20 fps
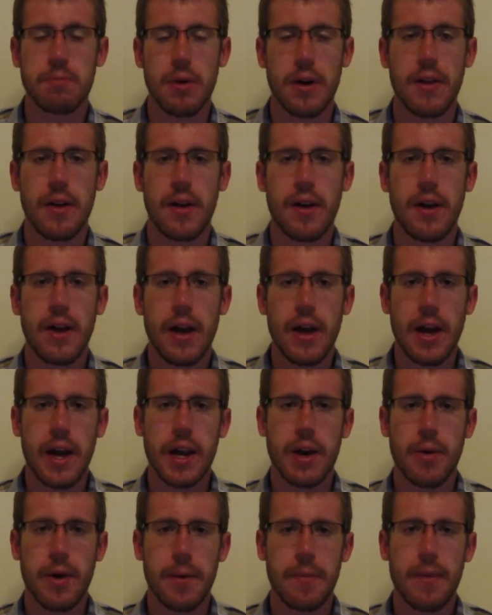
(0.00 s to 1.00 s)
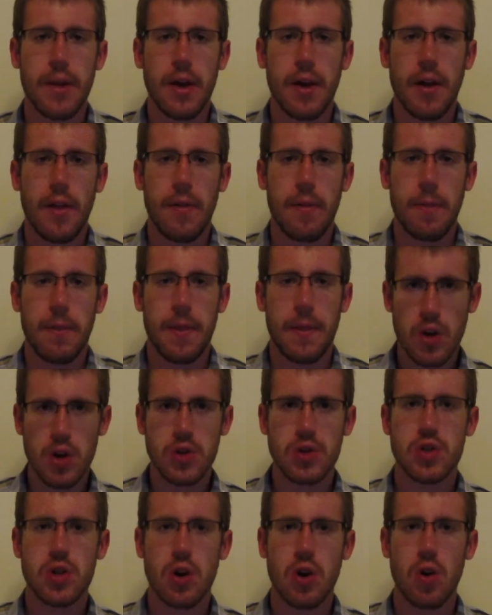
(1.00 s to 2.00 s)
But anyway,
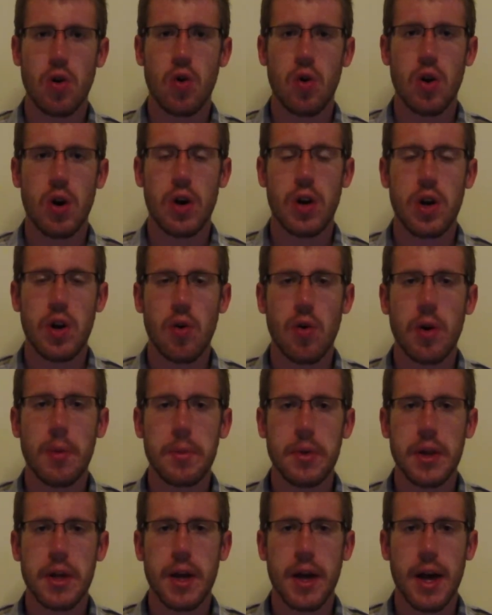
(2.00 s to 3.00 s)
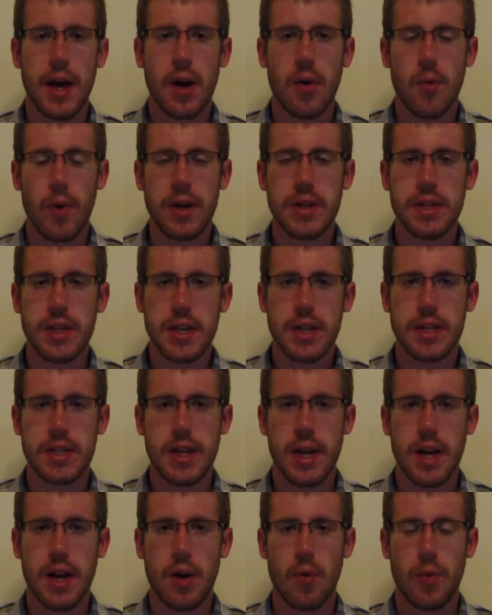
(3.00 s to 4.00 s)
so normally at a resting
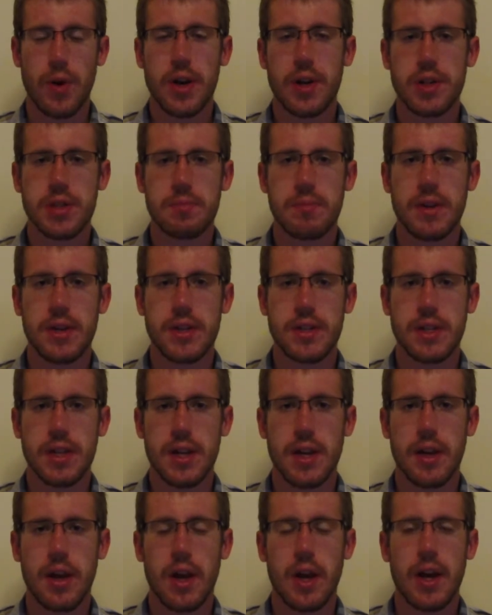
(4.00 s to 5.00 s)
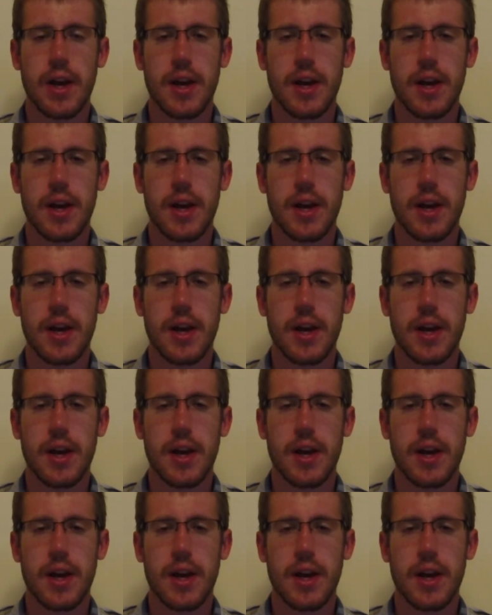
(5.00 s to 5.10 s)
state, a Windows PC